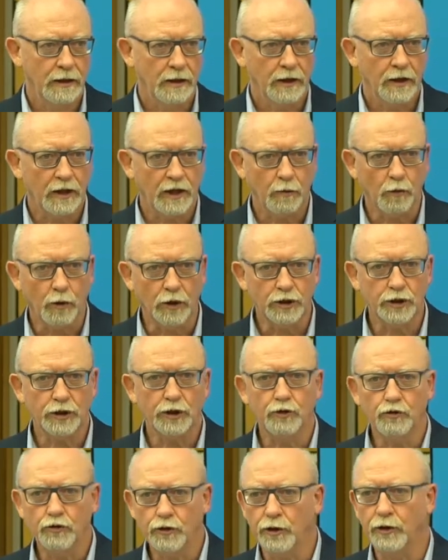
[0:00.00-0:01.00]
They want to
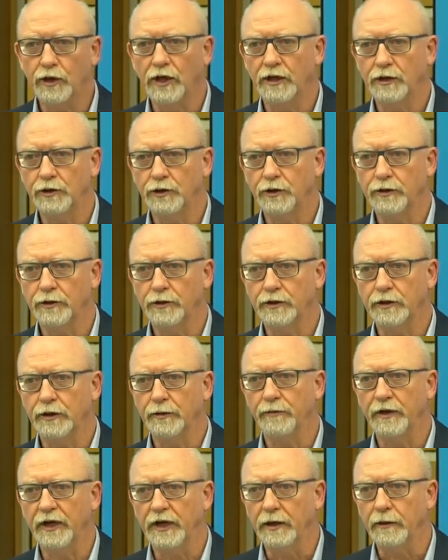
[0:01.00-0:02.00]
control that insurance company.